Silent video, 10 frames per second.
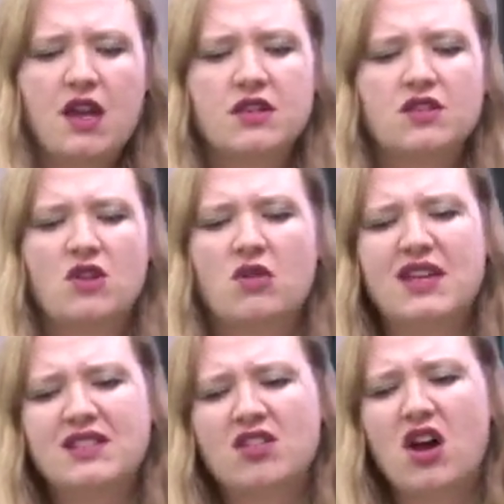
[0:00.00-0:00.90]
So
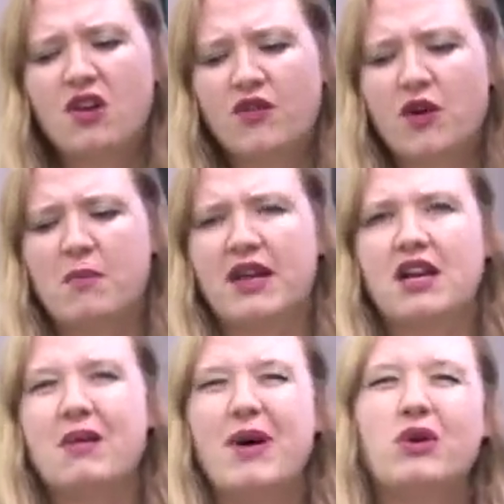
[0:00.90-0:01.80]
let's talk for a
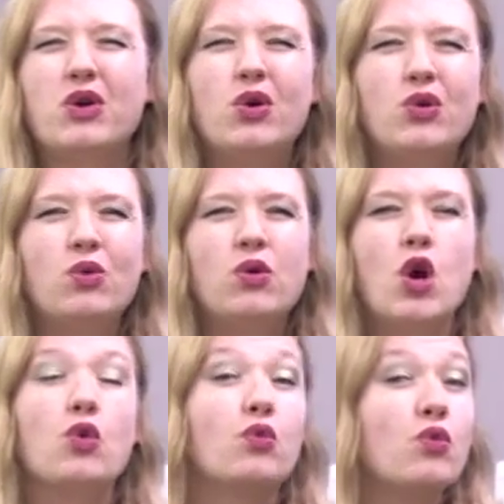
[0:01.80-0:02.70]
minute about who
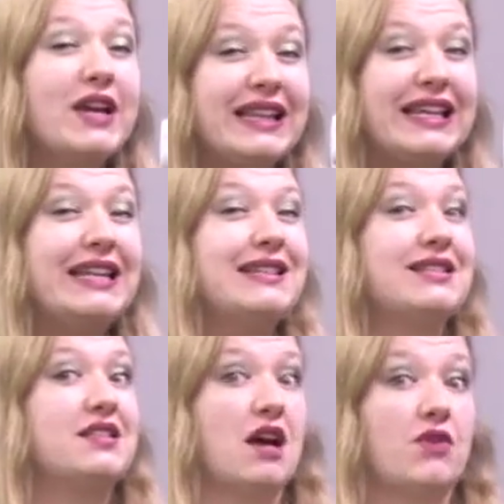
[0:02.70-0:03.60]
really
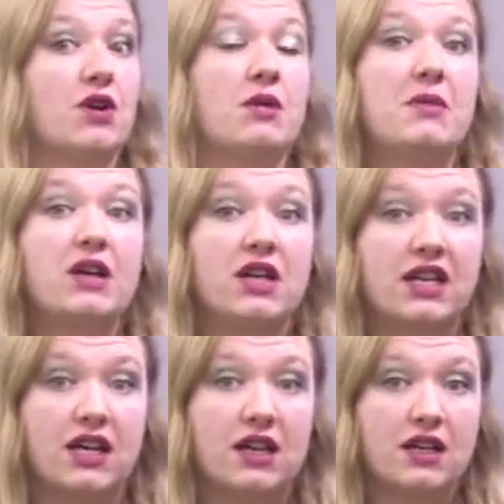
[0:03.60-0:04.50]
discovered
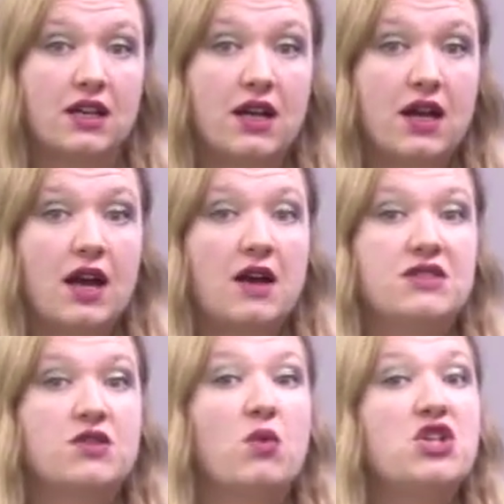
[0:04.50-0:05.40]
America.
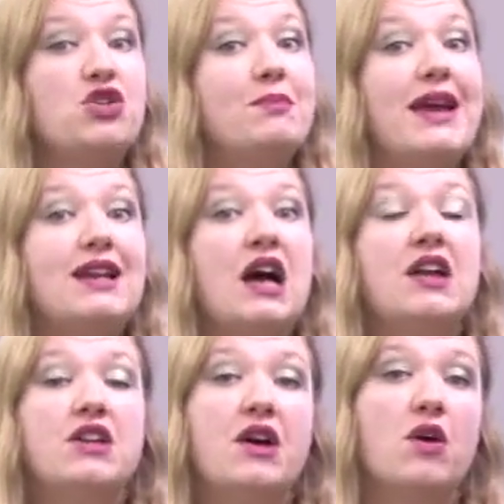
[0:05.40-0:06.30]
So what you may
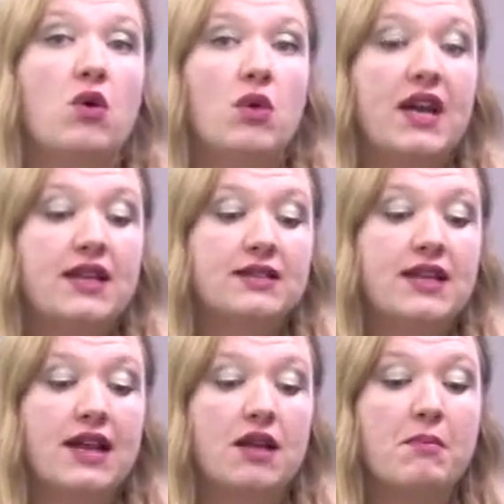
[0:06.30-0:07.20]
not know is
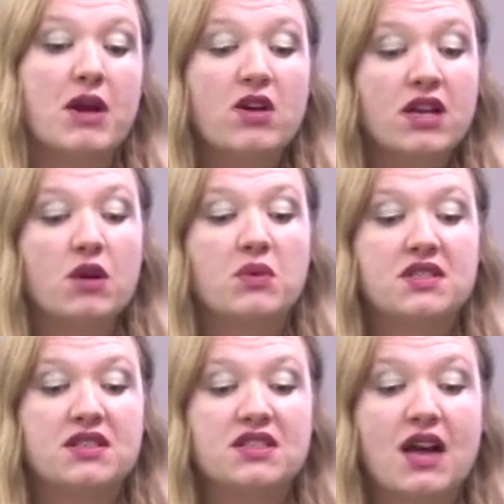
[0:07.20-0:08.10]
that America was
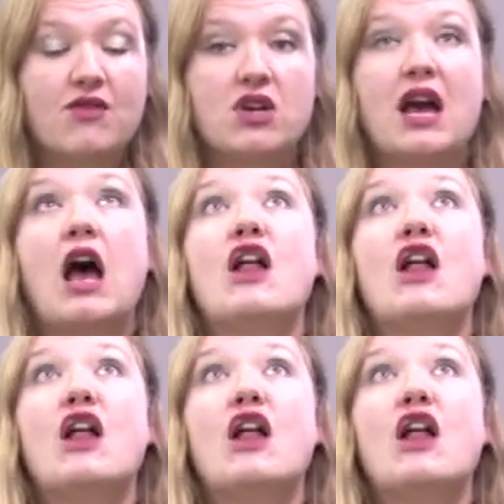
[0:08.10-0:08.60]
discovered